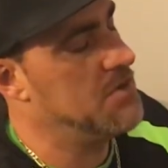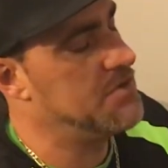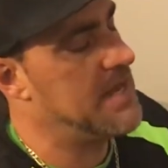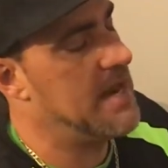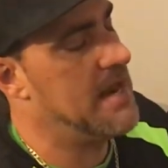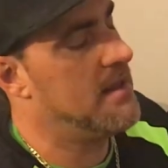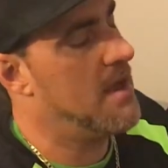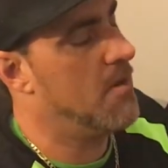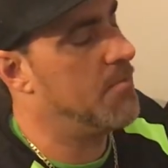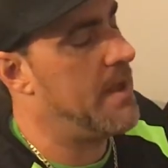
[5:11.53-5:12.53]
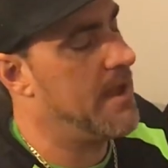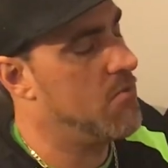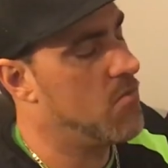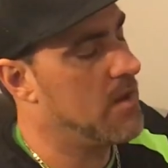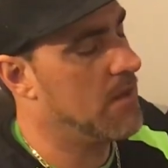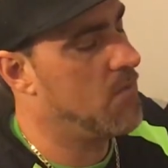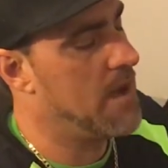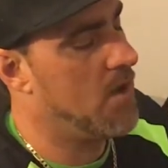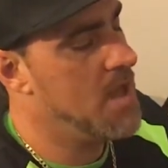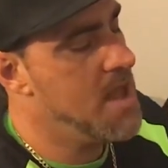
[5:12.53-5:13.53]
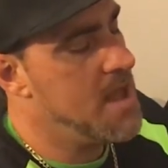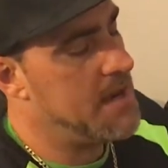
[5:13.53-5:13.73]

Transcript: use that analog pad really well.